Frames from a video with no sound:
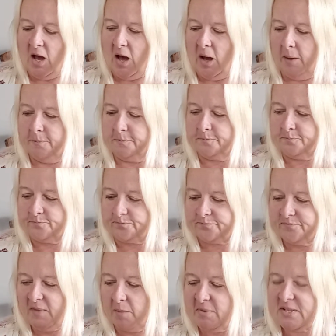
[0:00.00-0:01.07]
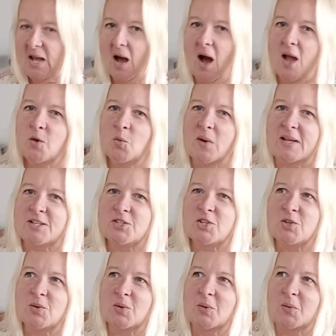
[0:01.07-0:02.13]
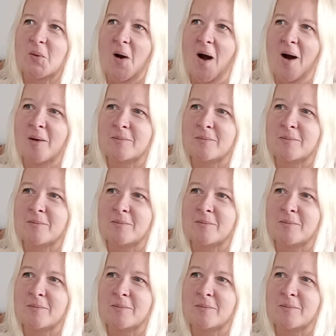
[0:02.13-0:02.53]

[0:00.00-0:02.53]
yeah, I went to